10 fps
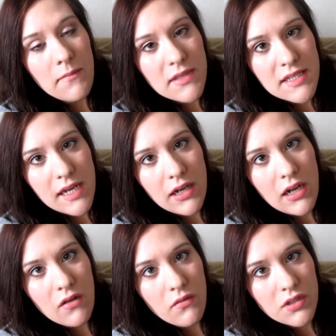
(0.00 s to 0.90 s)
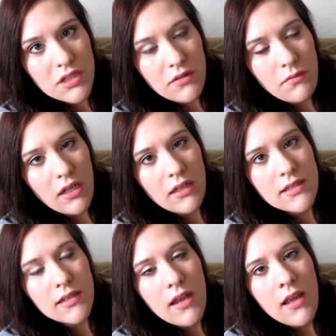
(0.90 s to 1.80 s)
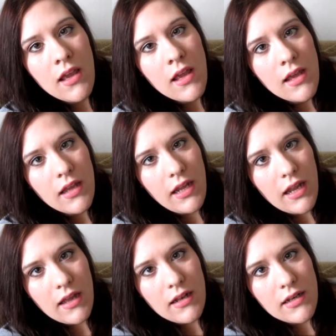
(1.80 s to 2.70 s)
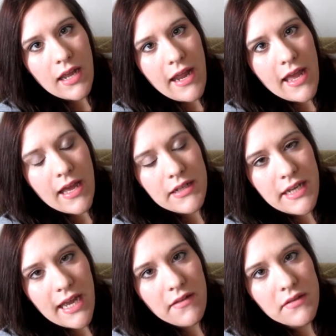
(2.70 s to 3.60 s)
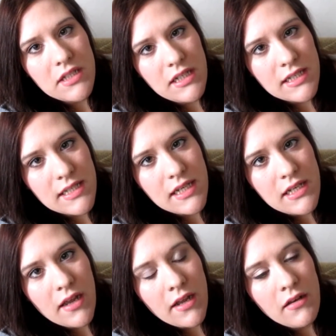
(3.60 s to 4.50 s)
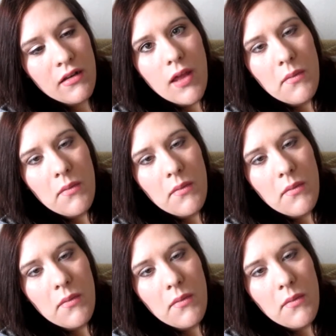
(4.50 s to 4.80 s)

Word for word: miscarried at 14 weeks and I had to have a D&C done.